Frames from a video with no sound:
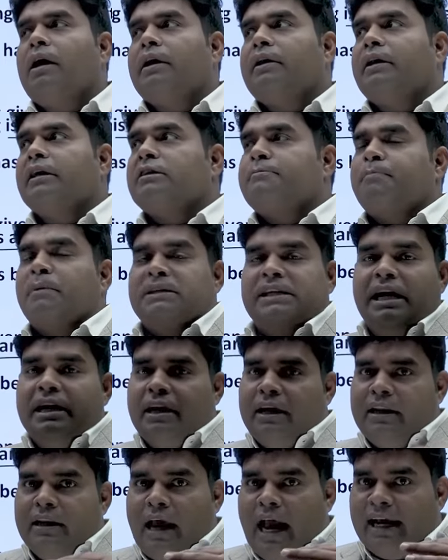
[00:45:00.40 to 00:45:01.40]
It is
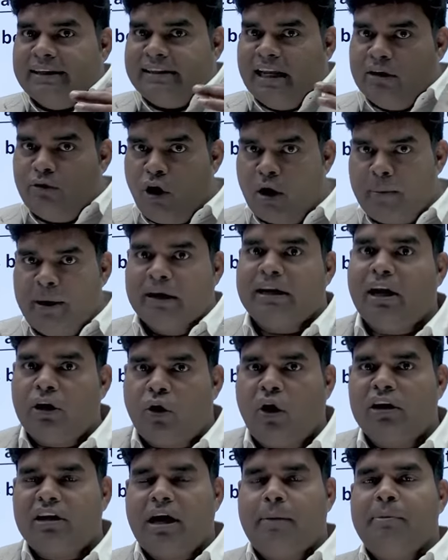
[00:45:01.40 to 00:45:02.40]
present in as environmental
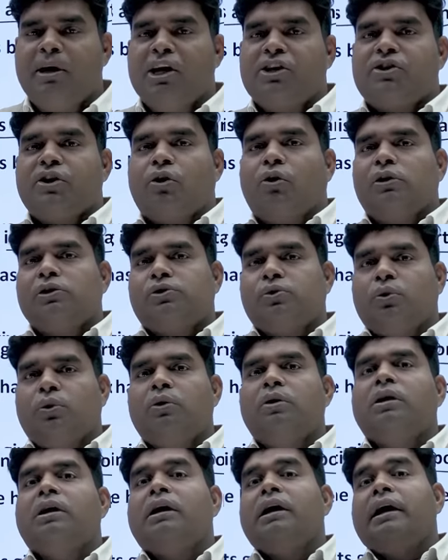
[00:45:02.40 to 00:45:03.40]
contamination also
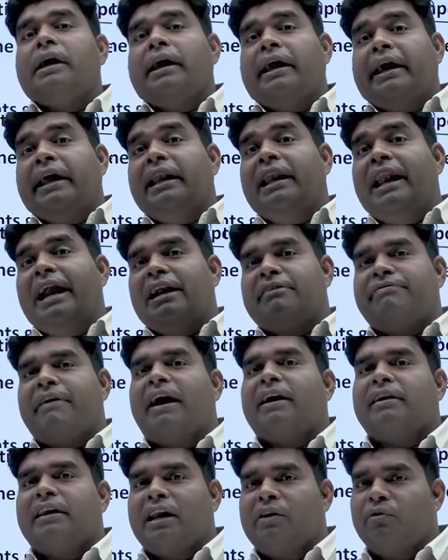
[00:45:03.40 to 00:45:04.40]
in lead
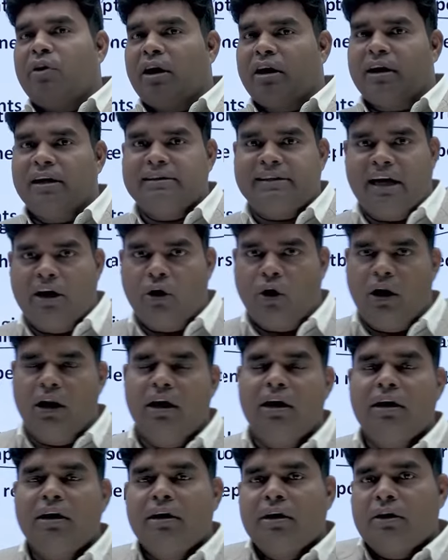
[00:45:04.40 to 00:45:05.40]
factory workers and all.
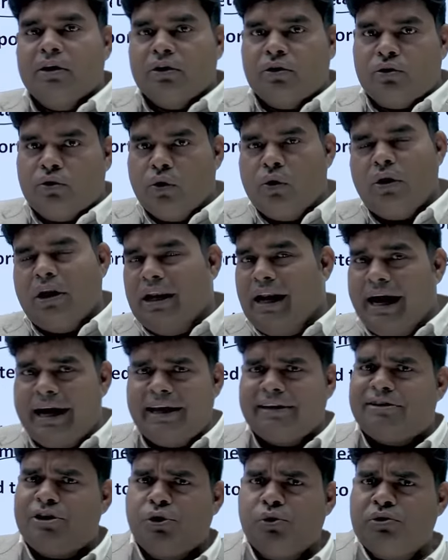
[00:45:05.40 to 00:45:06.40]
So lead
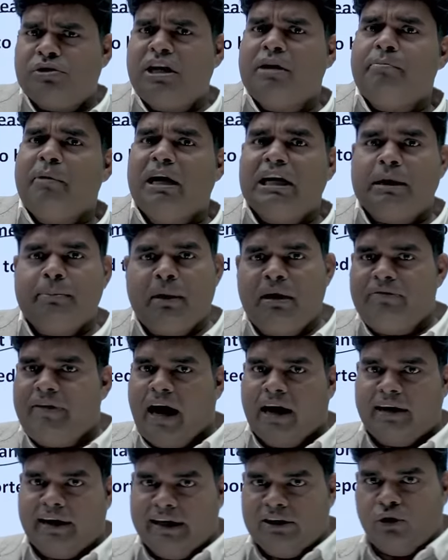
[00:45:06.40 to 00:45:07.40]
is used in multiple
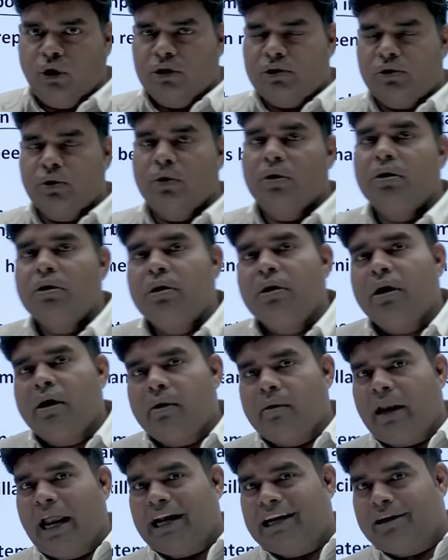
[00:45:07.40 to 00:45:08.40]
factories also,
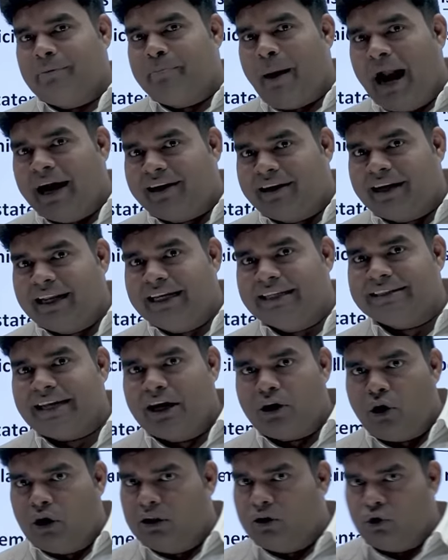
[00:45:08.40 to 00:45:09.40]
like batteries
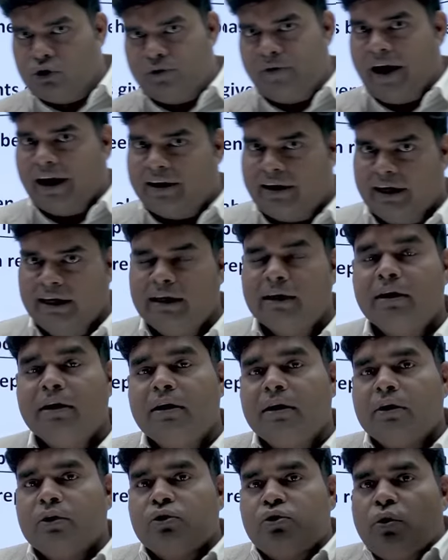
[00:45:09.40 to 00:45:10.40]
and all those factory.
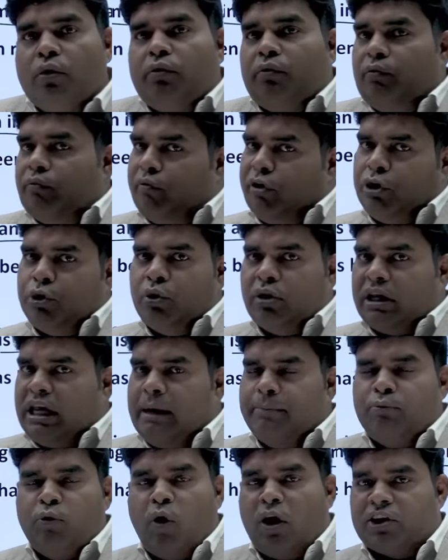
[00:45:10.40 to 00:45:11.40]
So we should
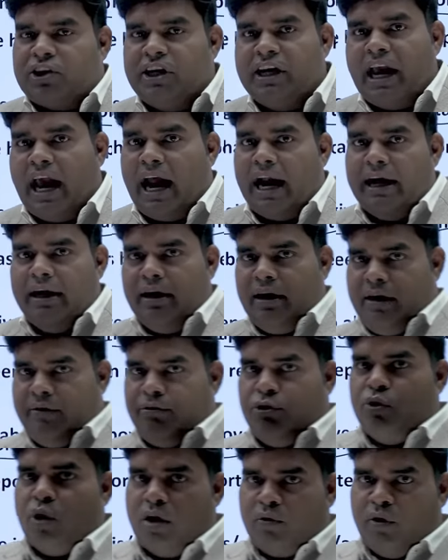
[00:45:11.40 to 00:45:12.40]
keep washing hand
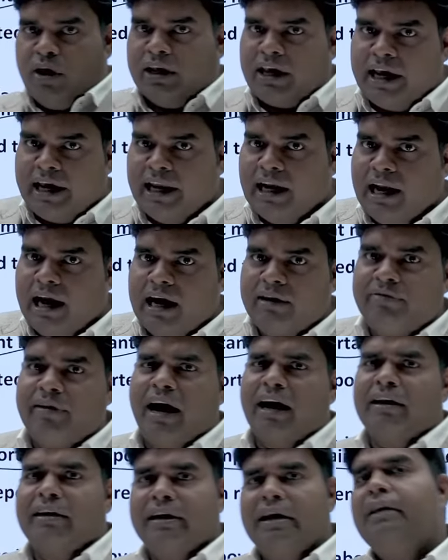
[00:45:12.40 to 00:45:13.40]
if you are working in lead
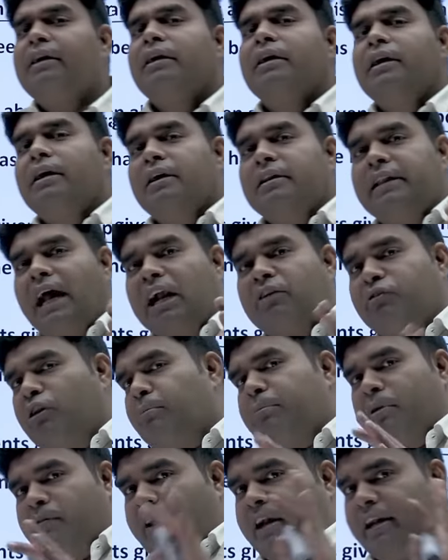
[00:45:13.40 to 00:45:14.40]
factory. That
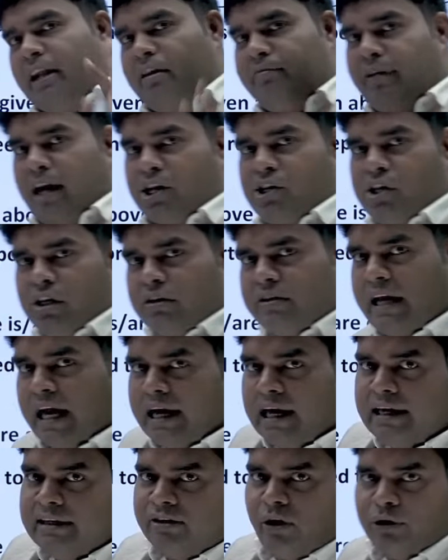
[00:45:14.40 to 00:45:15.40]
will prevent infection.
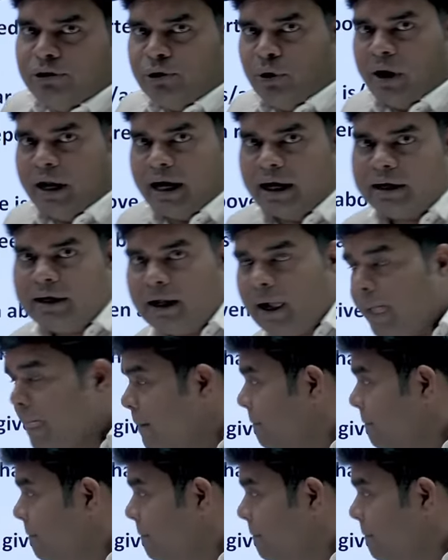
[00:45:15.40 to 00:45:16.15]
Second is also correct.